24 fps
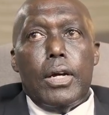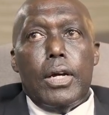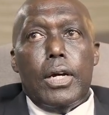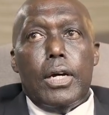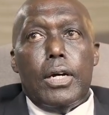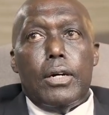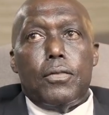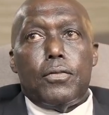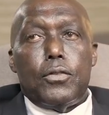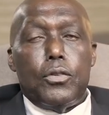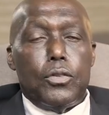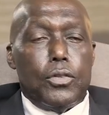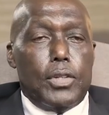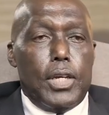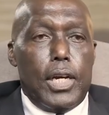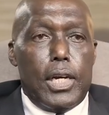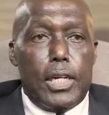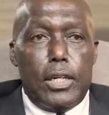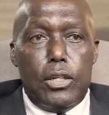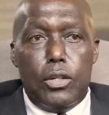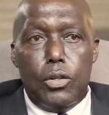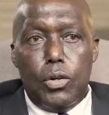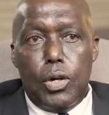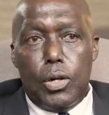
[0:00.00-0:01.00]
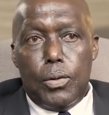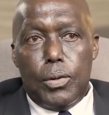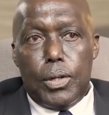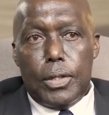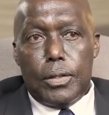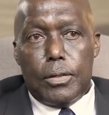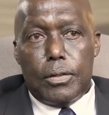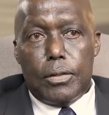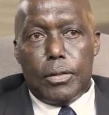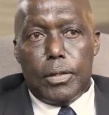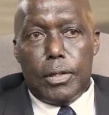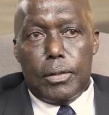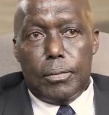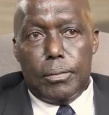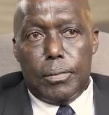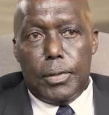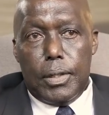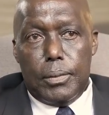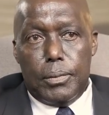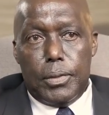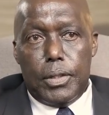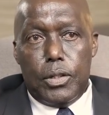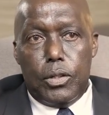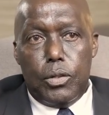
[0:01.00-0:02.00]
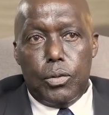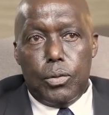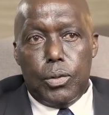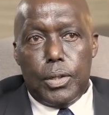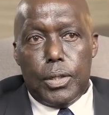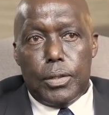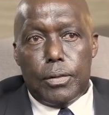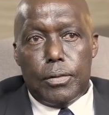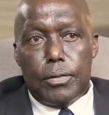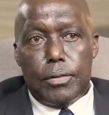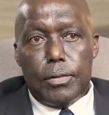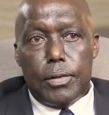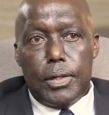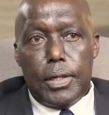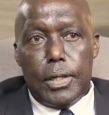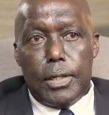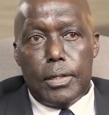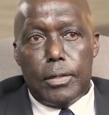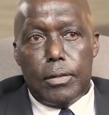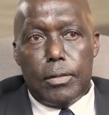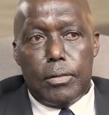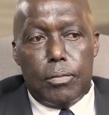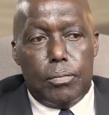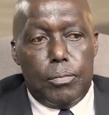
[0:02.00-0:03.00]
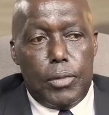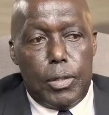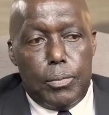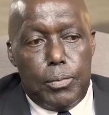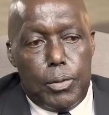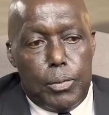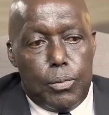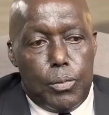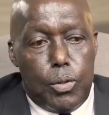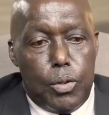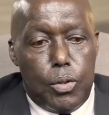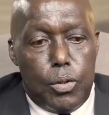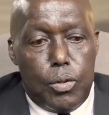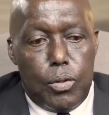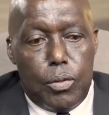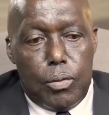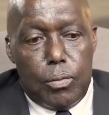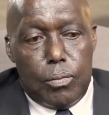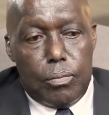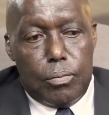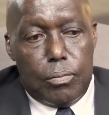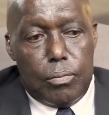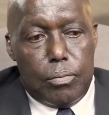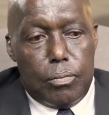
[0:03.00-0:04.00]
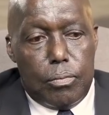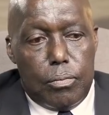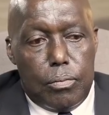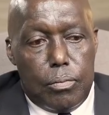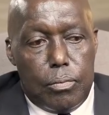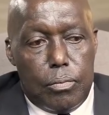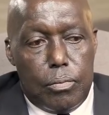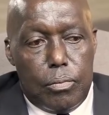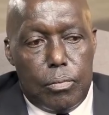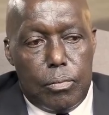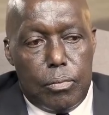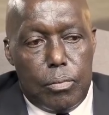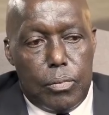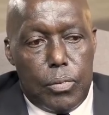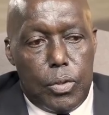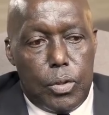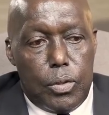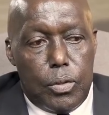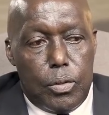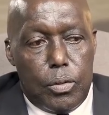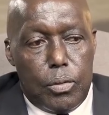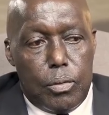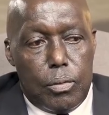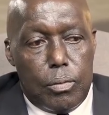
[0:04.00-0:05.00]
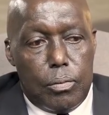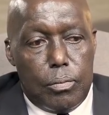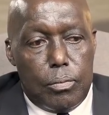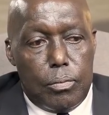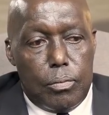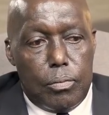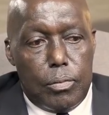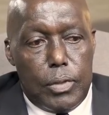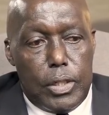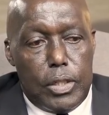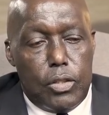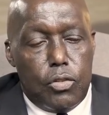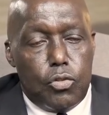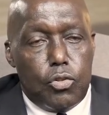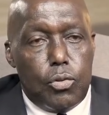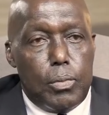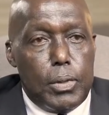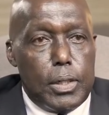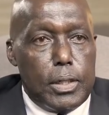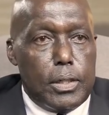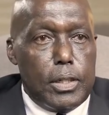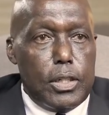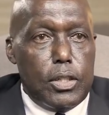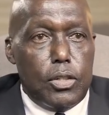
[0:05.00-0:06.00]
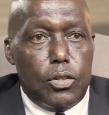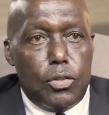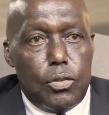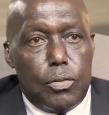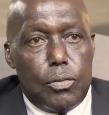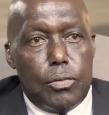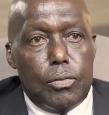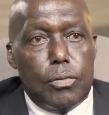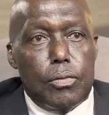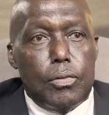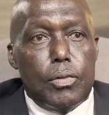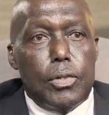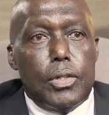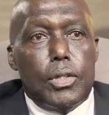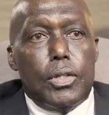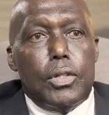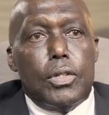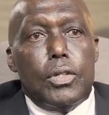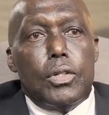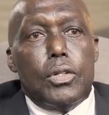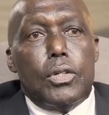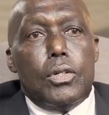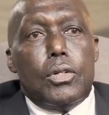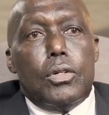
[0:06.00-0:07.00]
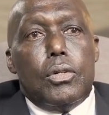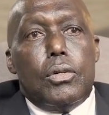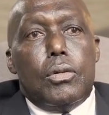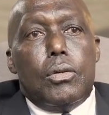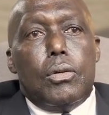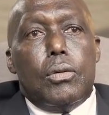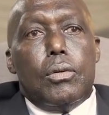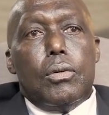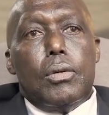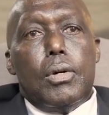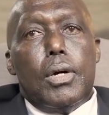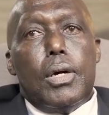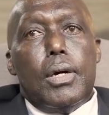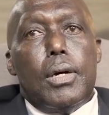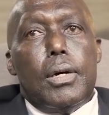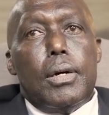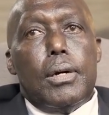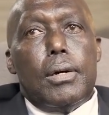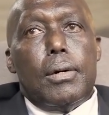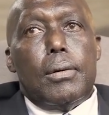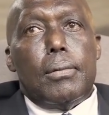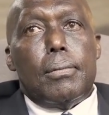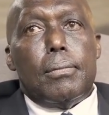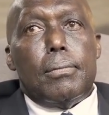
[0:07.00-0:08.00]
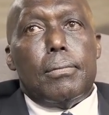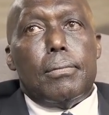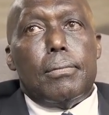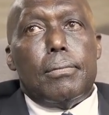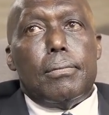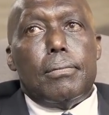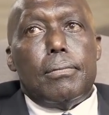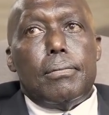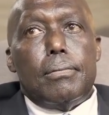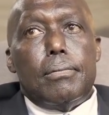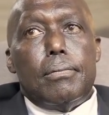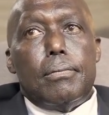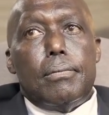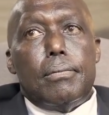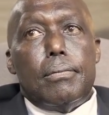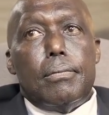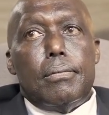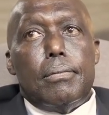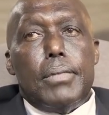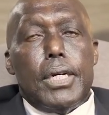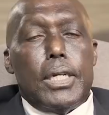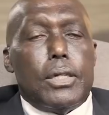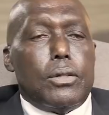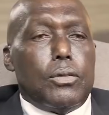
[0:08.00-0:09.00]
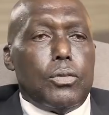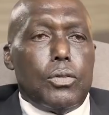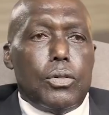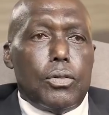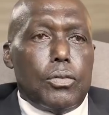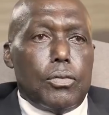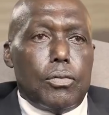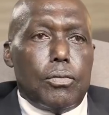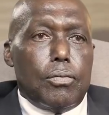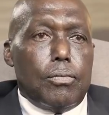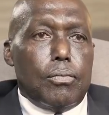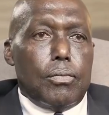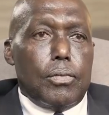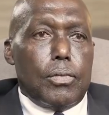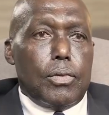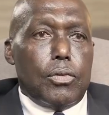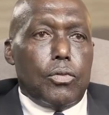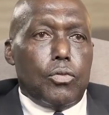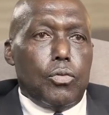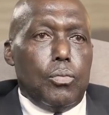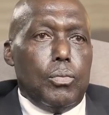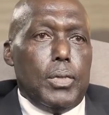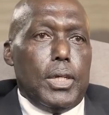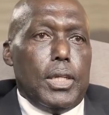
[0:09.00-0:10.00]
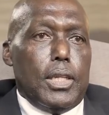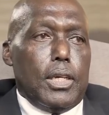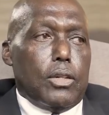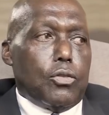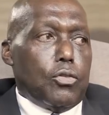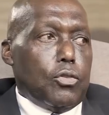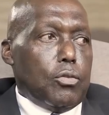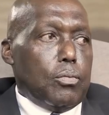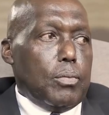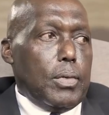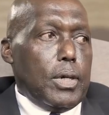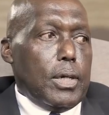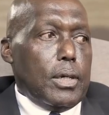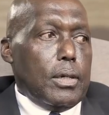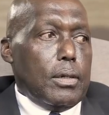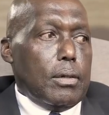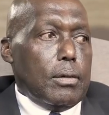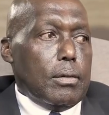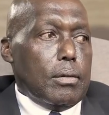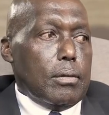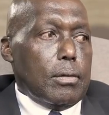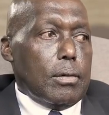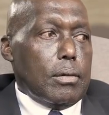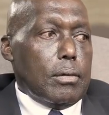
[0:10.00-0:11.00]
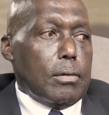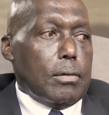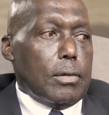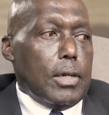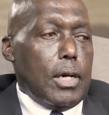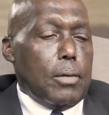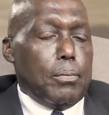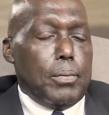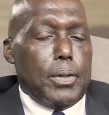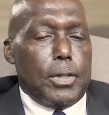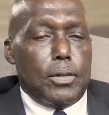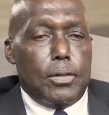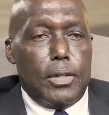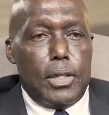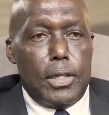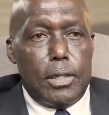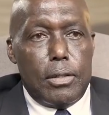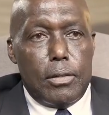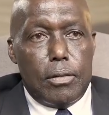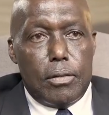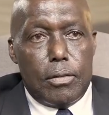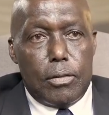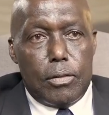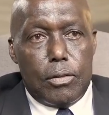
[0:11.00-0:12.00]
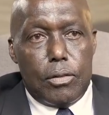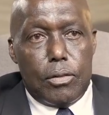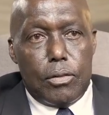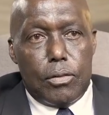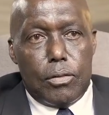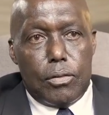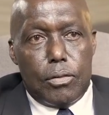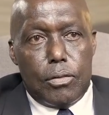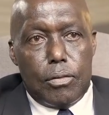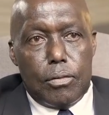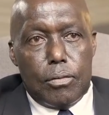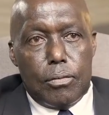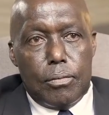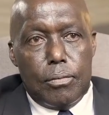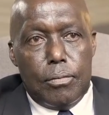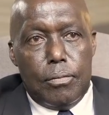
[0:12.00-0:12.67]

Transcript: Uh, of course, they had newer ones. Um, I mean, new ones mm. and maybe more more instrumentation um, but it was, to me, that was my happiest days because